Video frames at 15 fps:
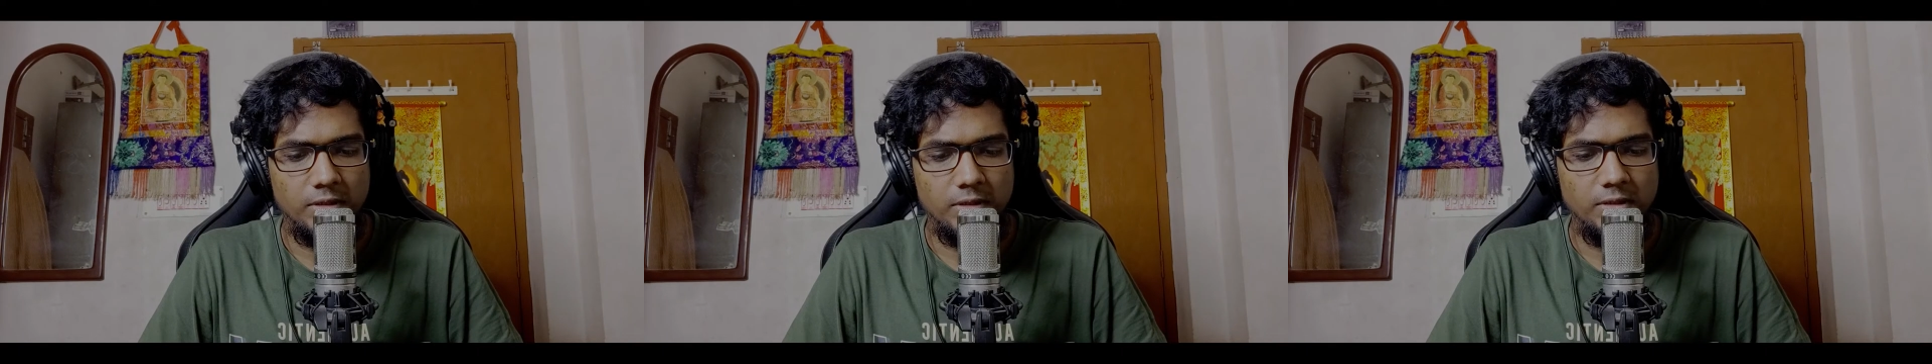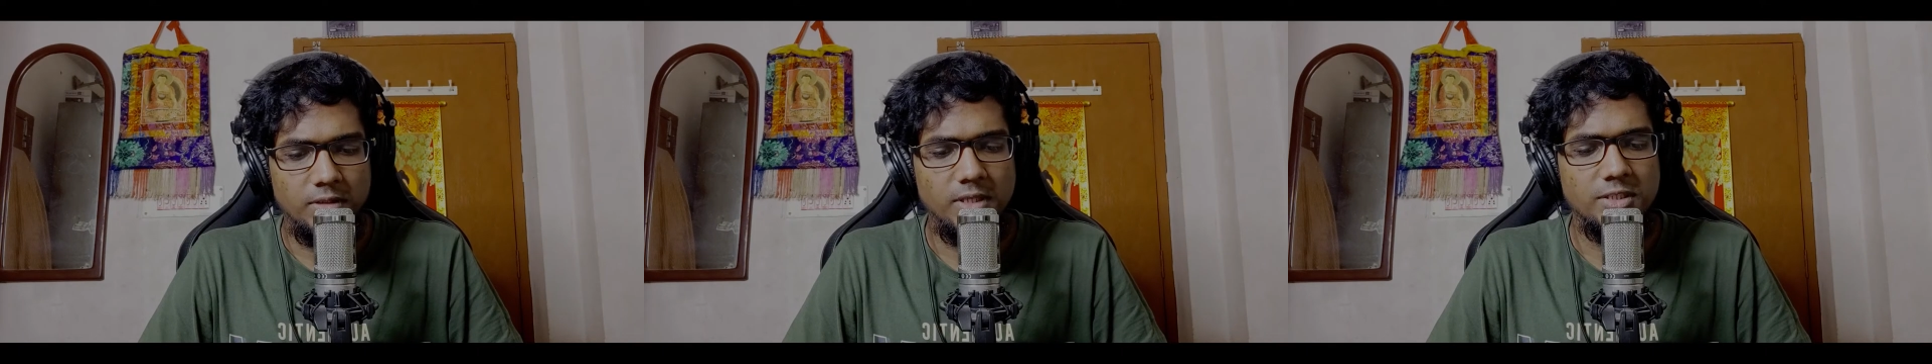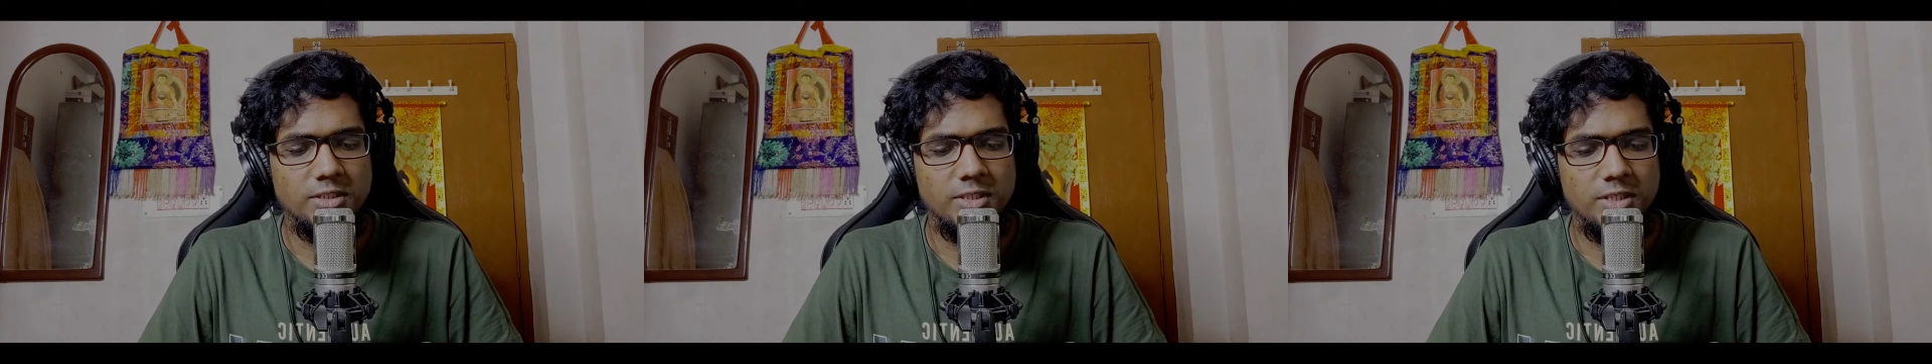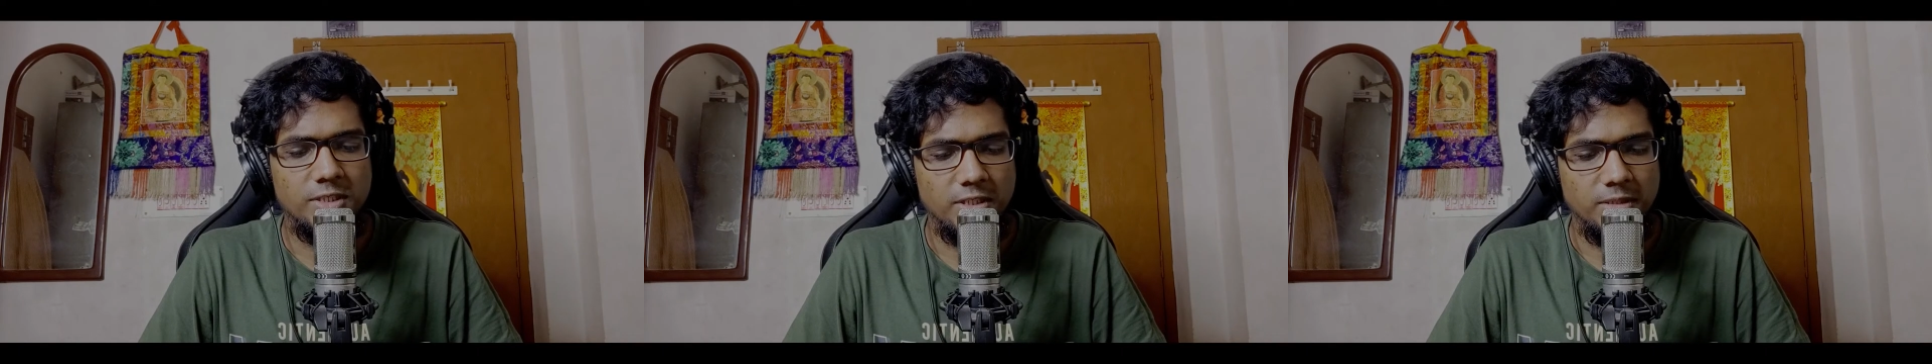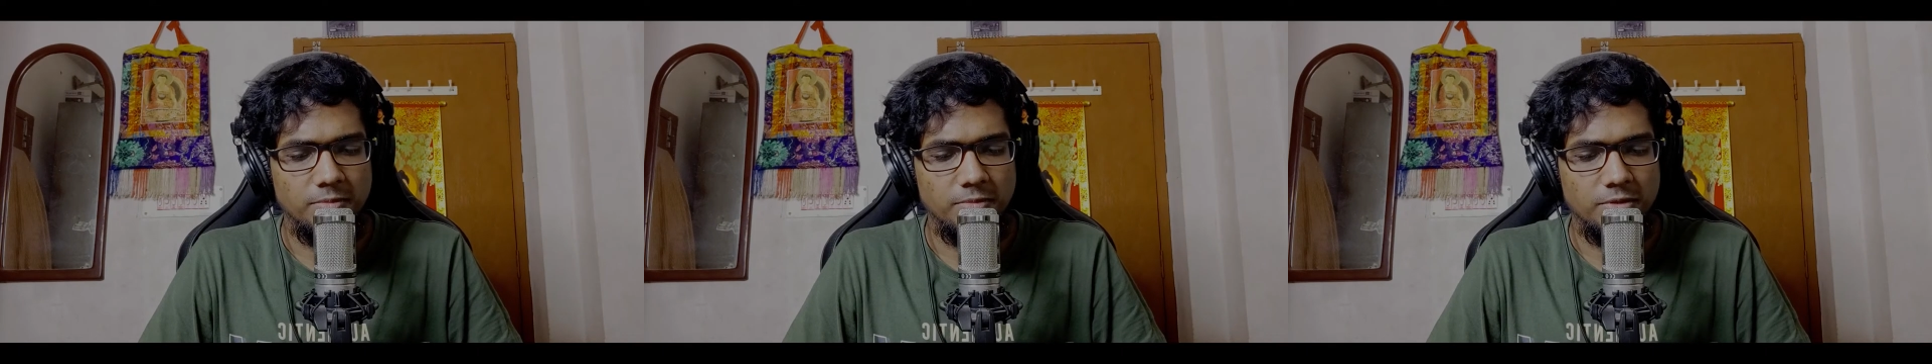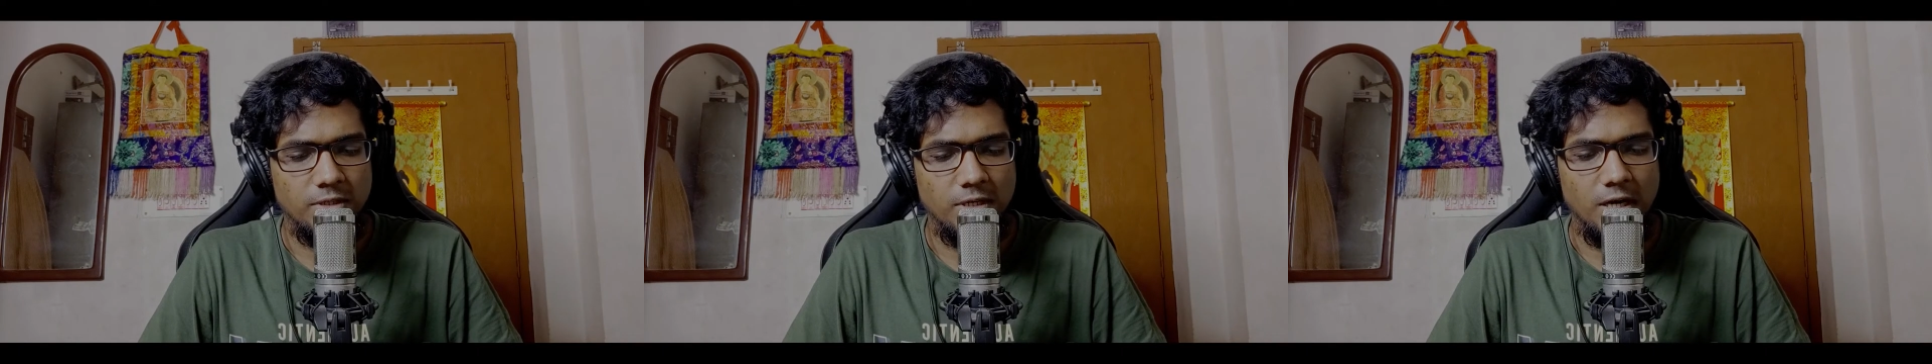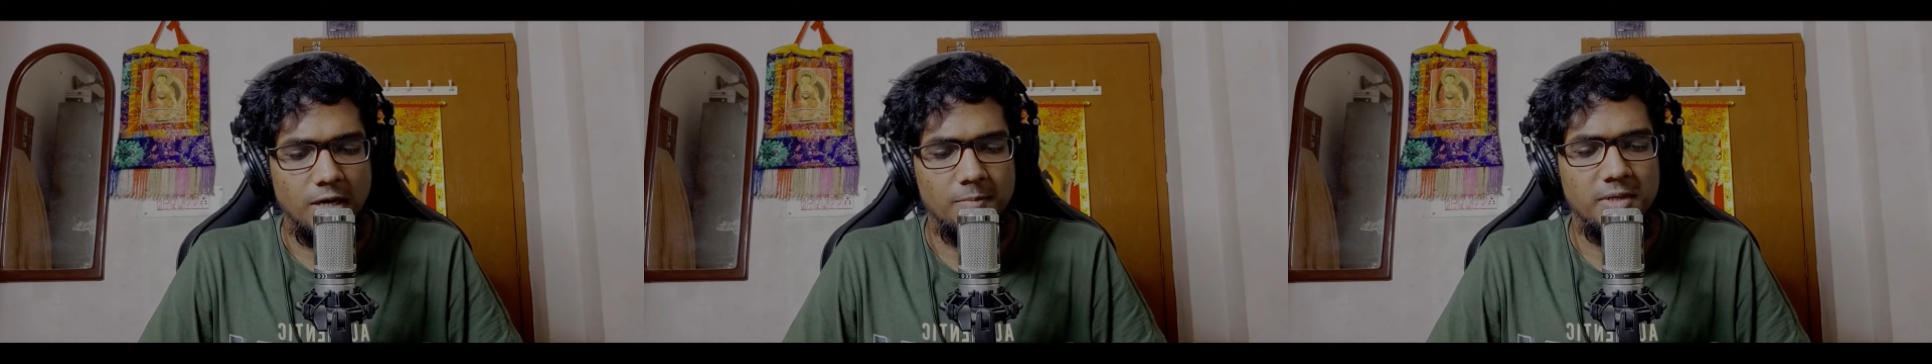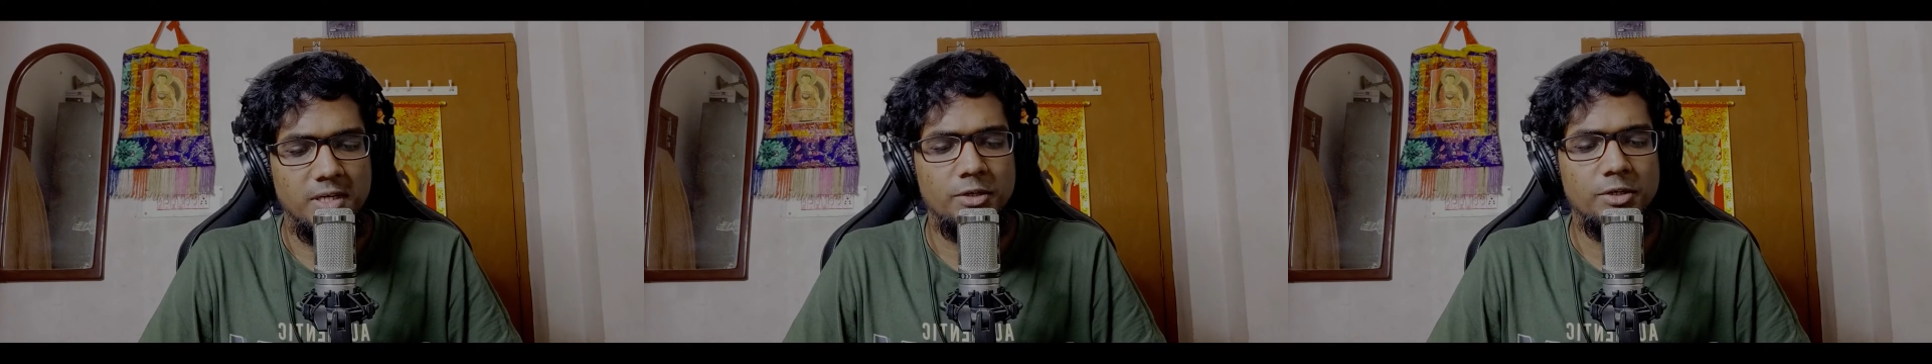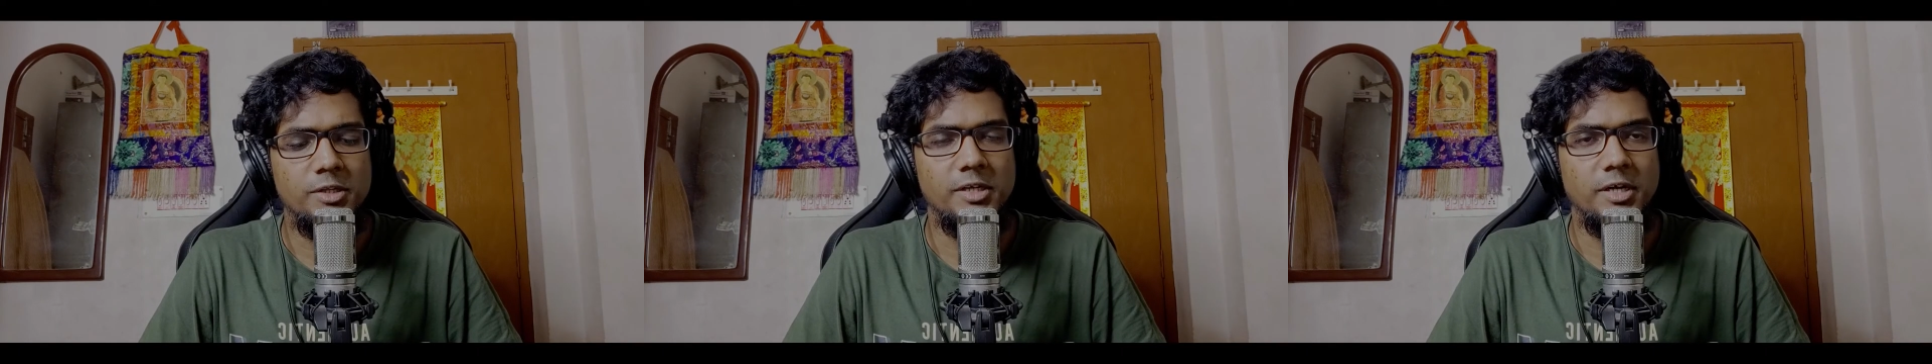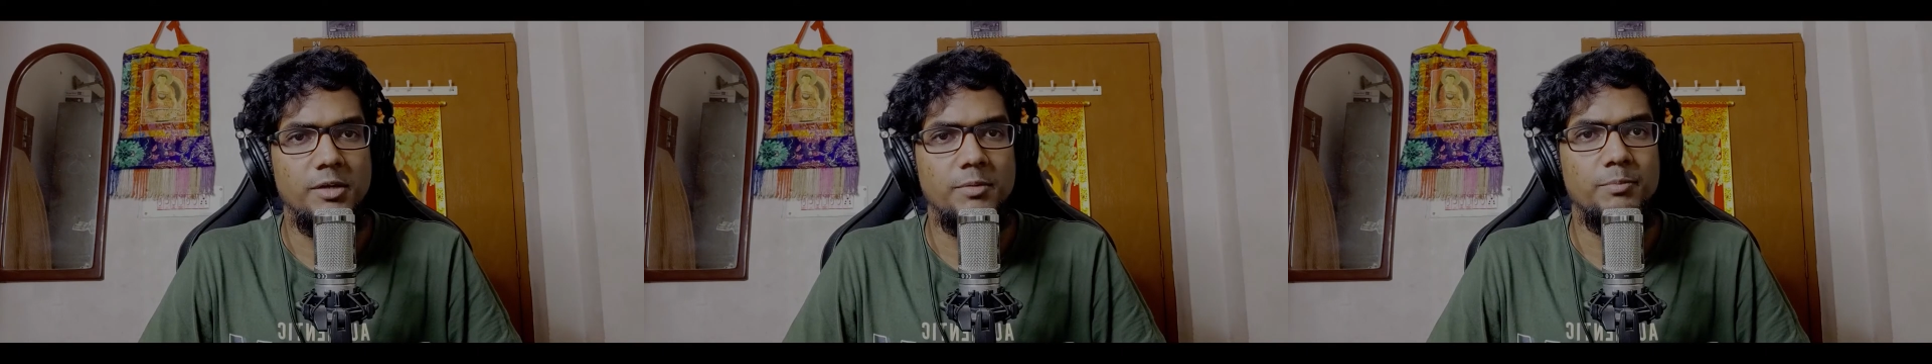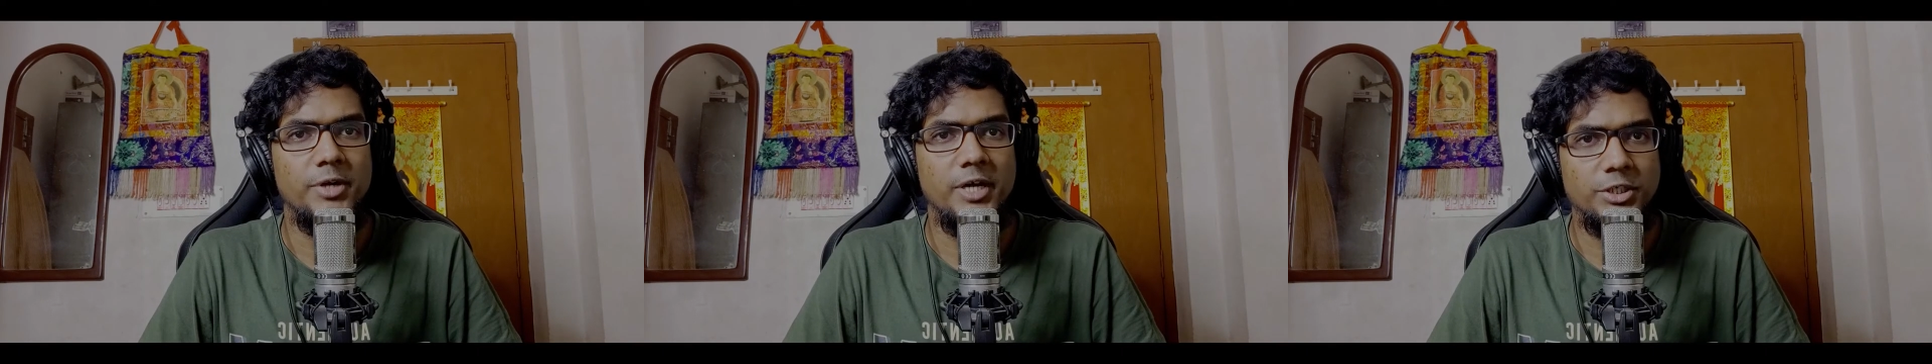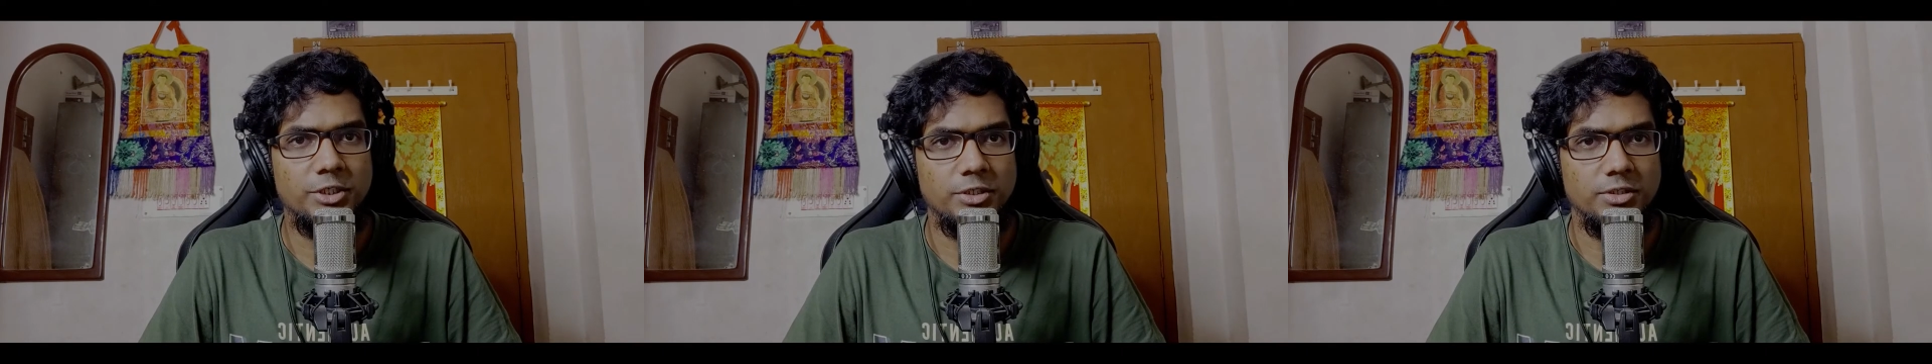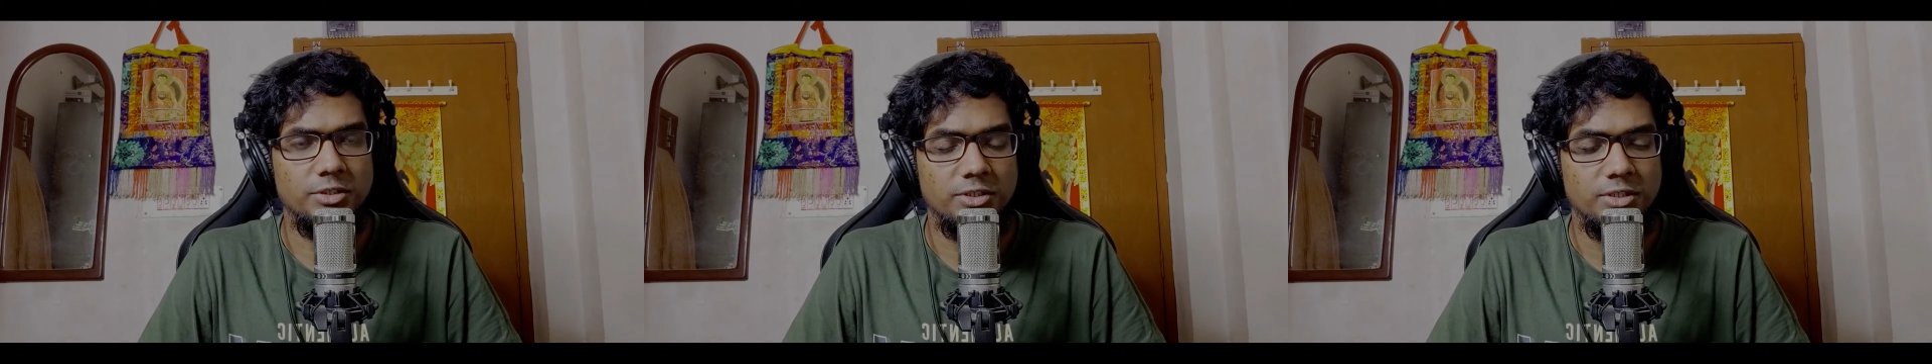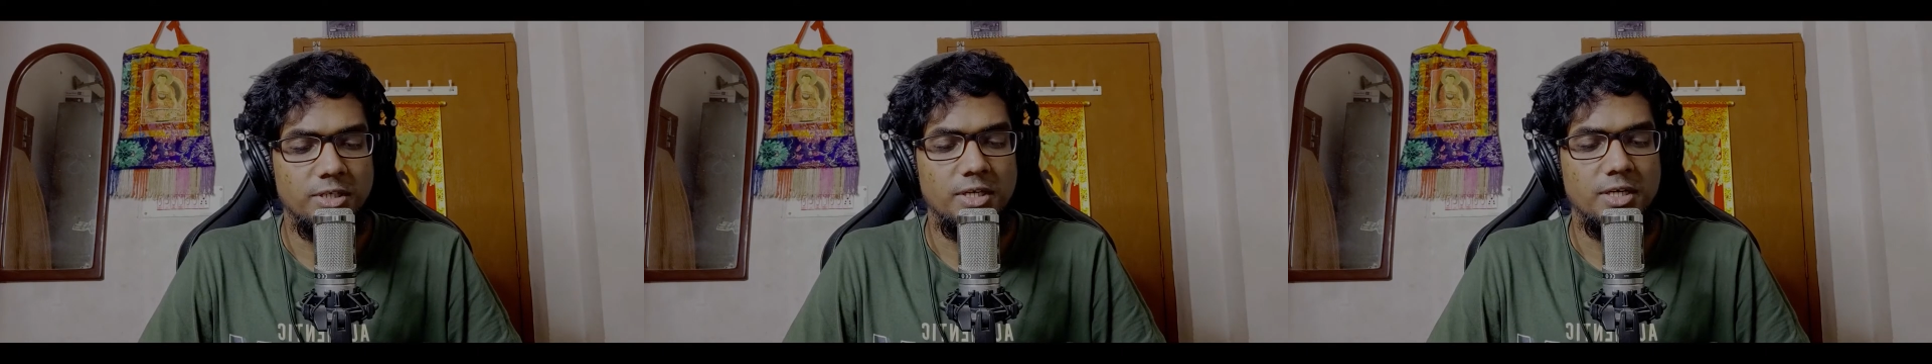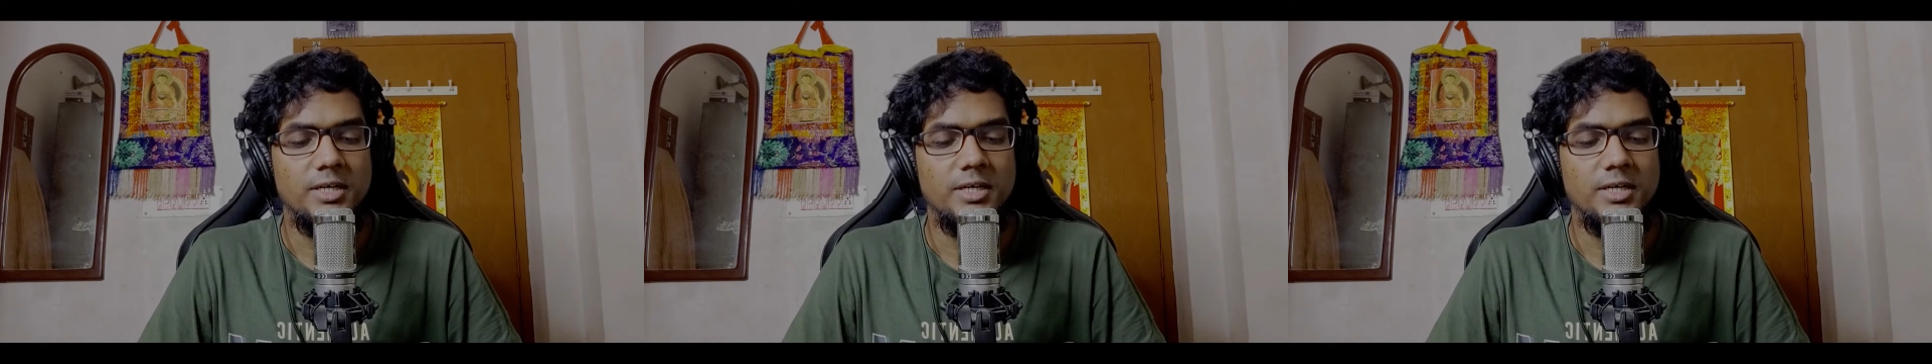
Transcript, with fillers: These systems are mere cerebrations,